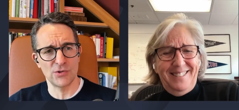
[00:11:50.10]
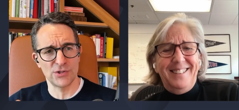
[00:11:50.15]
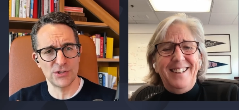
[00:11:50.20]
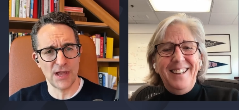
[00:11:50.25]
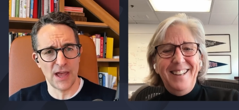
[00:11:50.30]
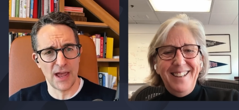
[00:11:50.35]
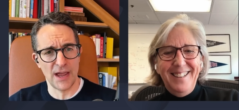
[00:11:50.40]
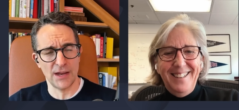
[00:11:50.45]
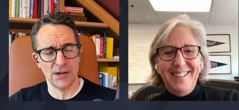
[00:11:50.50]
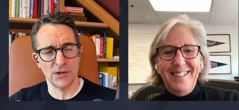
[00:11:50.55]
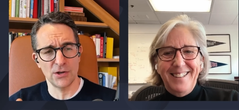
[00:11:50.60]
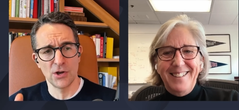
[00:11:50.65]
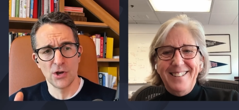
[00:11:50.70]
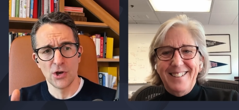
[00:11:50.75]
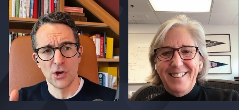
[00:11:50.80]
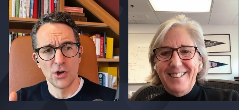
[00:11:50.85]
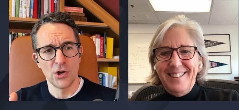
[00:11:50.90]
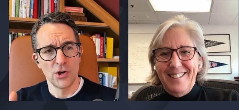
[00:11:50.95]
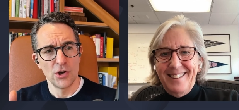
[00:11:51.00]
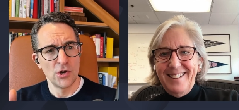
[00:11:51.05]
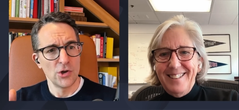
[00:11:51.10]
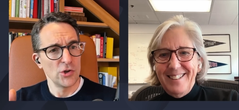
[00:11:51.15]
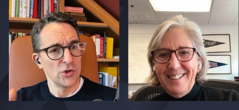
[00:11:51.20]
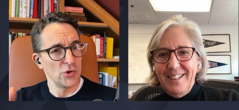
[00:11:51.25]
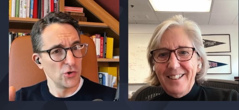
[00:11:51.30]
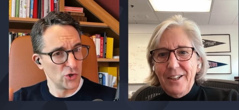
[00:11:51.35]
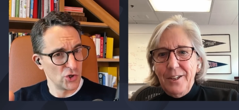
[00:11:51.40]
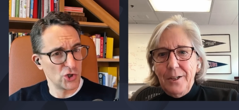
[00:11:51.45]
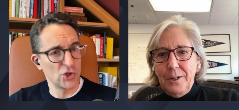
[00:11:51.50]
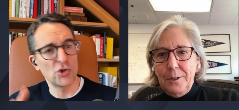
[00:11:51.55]
Speaker 1: saying
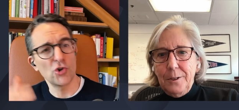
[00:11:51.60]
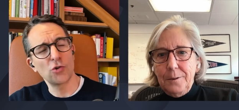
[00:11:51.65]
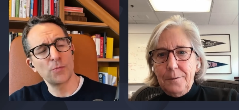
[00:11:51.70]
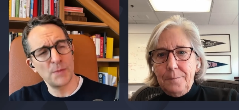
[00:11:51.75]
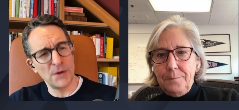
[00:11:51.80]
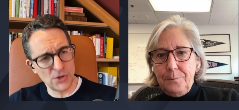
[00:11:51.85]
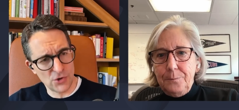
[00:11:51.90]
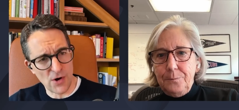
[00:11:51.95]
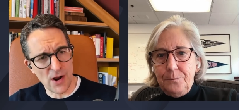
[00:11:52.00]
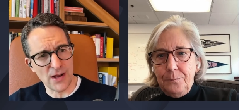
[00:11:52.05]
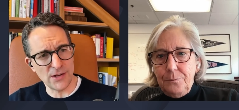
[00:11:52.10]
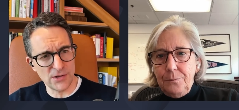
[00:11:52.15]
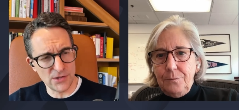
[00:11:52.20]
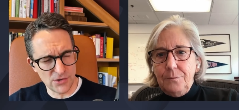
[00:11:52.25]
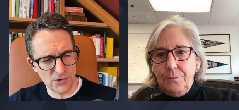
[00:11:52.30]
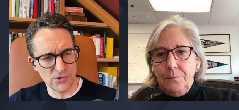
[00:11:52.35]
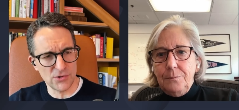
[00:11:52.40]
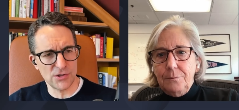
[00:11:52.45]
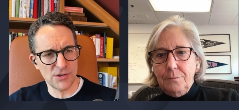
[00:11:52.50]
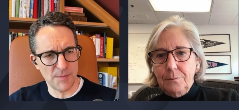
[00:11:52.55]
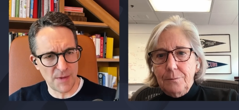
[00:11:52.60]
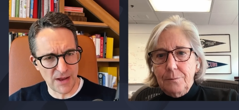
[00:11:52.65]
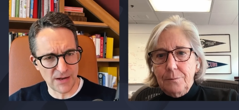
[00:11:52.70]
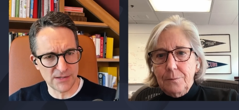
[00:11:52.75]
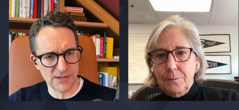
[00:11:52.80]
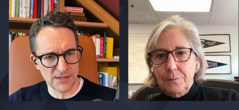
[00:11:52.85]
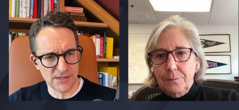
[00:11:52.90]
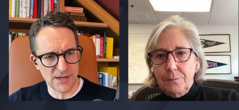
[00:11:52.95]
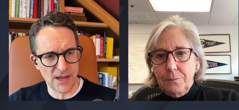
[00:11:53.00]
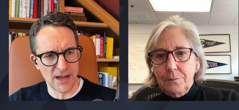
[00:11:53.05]
you should be trying to do some
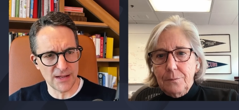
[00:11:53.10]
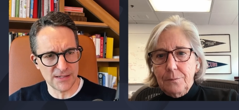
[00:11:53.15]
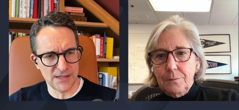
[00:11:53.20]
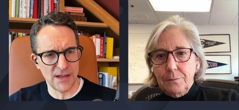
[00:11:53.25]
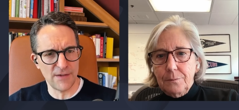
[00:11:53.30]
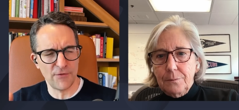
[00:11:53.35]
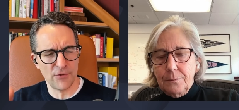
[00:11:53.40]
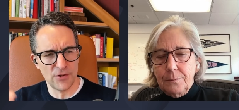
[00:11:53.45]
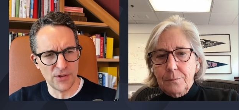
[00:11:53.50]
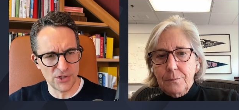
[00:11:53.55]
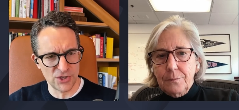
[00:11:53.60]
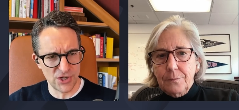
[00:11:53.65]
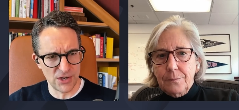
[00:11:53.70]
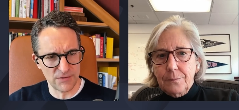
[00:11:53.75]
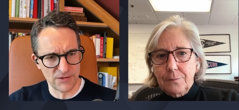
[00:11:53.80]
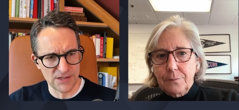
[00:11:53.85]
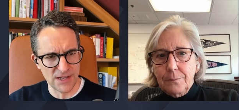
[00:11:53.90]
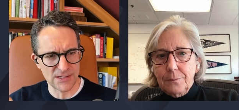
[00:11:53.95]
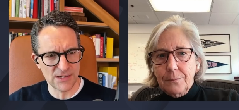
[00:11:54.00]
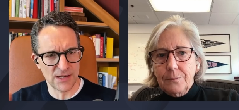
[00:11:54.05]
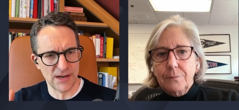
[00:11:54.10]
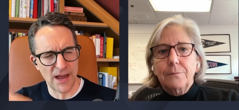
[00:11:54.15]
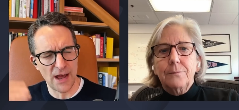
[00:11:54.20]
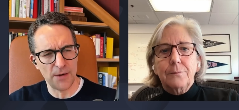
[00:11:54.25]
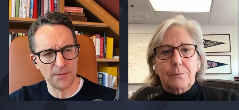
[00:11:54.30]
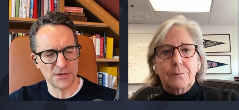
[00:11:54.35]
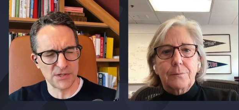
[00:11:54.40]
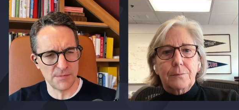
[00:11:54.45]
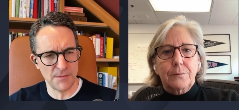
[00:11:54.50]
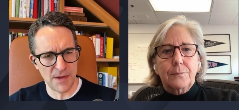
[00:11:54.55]
exercise, therefore, in the shift? Because that's going to
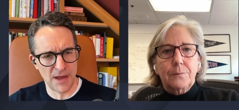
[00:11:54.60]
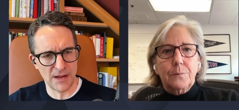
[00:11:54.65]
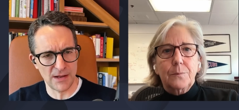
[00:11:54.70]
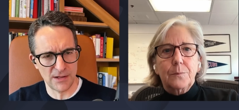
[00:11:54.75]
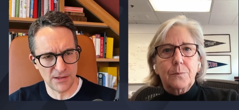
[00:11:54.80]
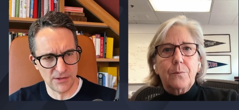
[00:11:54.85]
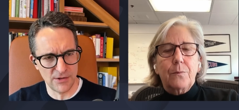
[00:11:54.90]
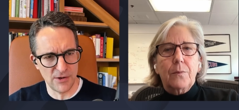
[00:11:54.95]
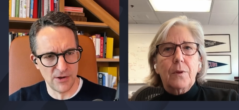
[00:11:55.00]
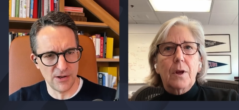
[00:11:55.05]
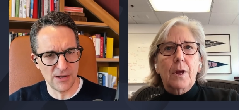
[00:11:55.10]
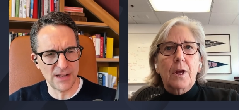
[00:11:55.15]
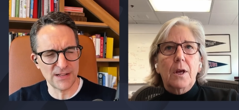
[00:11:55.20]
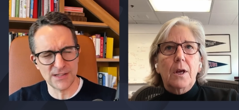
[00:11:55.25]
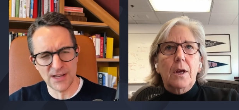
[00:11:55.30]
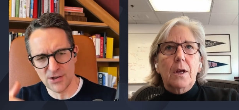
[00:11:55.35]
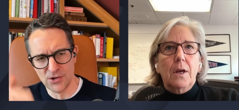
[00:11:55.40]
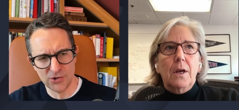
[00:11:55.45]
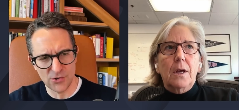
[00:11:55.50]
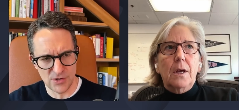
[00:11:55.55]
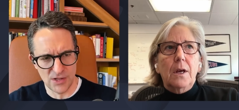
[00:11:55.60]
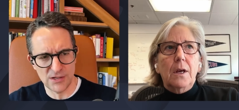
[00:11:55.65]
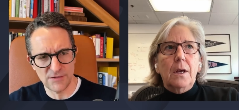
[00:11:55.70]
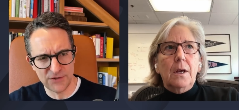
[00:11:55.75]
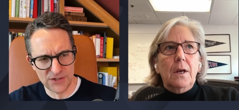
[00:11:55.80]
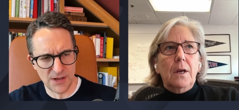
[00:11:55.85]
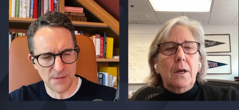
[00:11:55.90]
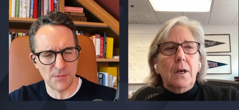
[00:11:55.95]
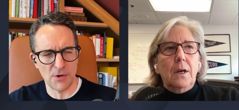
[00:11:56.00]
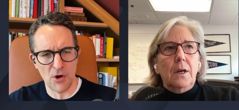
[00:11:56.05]
help to make the, let's say you're doing this for
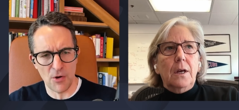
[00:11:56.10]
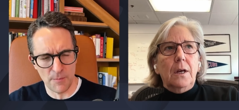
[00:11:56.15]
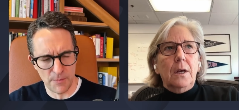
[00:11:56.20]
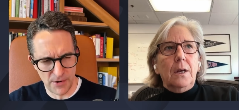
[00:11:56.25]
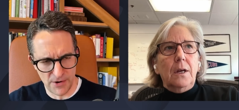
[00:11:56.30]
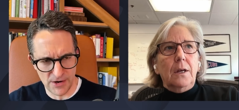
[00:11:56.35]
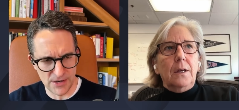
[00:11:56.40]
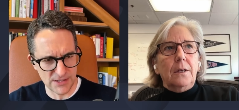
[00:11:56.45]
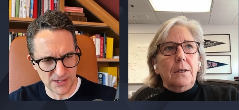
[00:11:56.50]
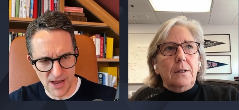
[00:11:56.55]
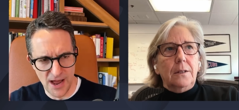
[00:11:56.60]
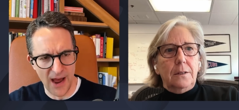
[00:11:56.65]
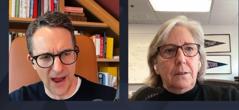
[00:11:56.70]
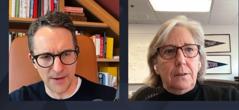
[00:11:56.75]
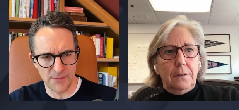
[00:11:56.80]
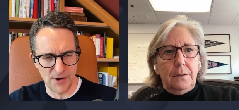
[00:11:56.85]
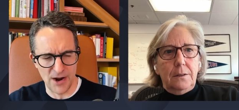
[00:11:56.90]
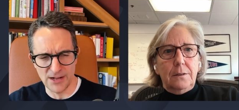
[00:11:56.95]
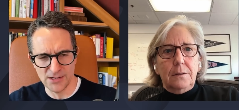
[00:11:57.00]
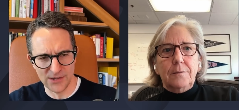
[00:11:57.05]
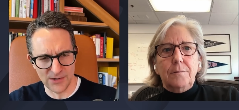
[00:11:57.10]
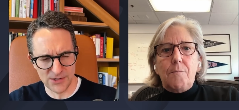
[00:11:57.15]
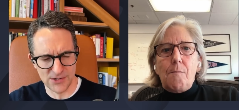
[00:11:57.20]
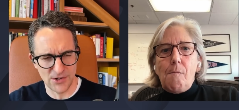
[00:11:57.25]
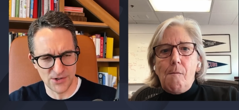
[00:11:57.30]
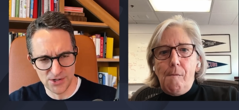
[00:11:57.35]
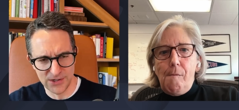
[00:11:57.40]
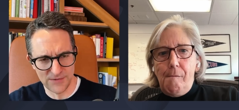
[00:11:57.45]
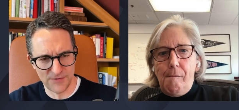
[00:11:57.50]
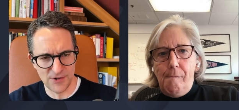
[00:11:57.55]
some long period of time, right? So it's
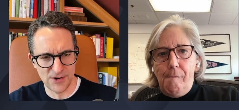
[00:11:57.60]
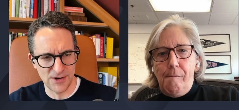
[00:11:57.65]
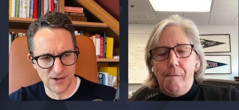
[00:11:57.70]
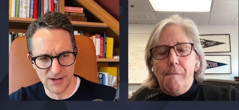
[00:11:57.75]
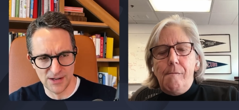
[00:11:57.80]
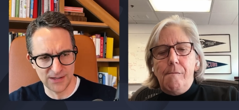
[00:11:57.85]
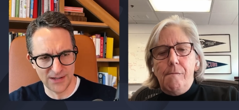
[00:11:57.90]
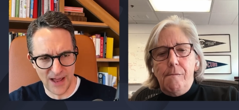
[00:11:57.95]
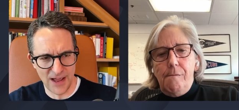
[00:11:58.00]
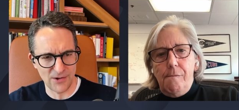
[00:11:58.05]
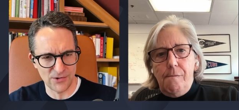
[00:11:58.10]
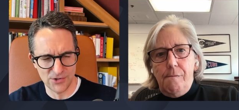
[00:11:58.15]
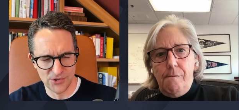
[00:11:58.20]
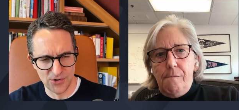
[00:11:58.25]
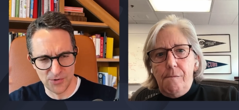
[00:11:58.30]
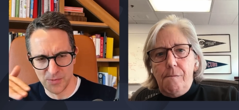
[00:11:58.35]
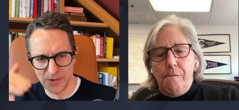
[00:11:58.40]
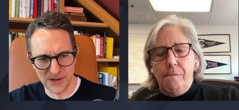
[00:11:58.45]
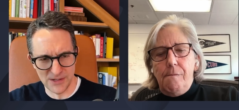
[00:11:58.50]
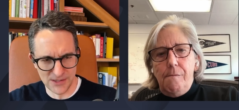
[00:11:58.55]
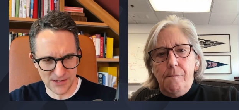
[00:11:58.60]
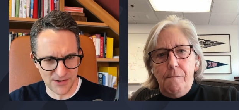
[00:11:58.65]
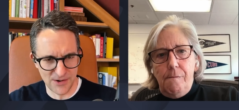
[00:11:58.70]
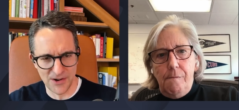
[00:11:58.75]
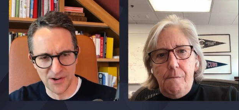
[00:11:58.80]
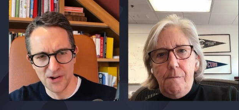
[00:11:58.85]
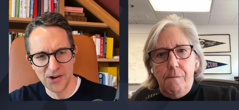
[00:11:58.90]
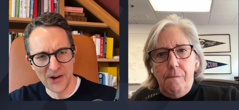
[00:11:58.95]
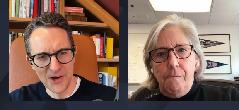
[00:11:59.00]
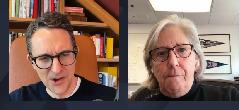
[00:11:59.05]
not just for an, a day or two, but it's
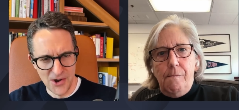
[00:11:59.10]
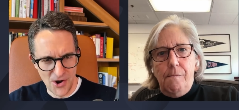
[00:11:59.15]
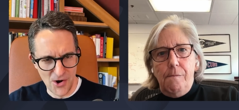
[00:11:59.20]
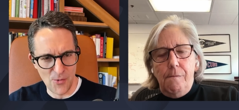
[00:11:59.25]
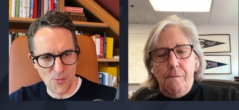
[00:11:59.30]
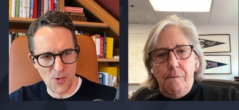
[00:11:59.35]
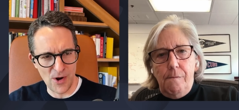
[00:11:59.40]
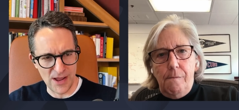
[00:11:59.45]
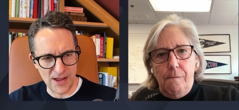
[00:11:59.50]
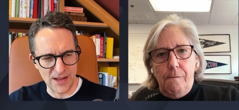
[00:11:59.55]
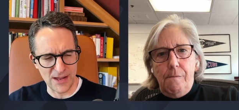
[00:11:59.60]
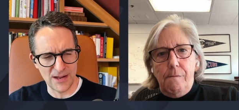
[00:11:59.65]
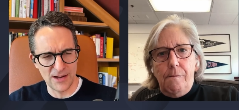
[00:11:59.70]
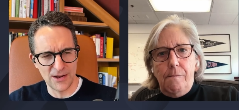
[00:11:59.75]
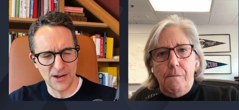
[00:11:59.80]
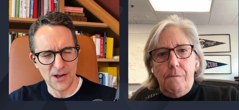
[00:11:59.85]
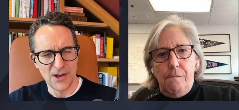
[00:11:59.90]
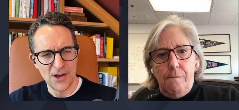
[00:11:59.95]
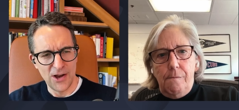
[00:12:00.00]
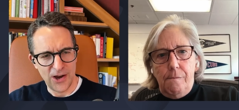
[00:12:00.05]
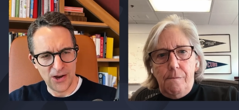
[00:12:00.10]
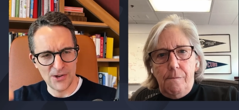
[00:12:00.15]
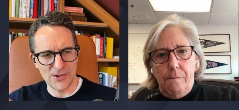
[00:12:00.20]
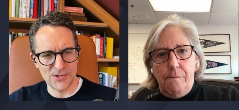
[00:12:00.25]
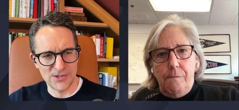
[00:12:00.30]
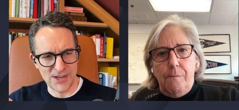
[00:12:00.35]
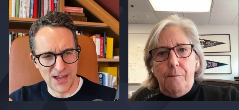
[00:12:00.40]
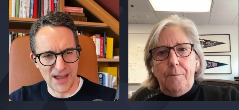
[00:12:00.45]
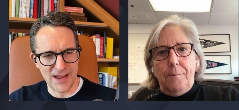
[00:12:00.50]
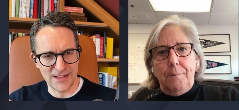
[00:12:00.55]
a, a week. Are you
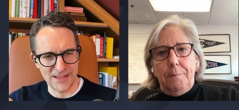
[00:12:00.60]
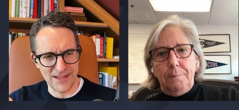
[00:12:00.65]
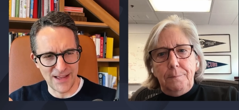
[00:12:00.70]
saying mm-hmm.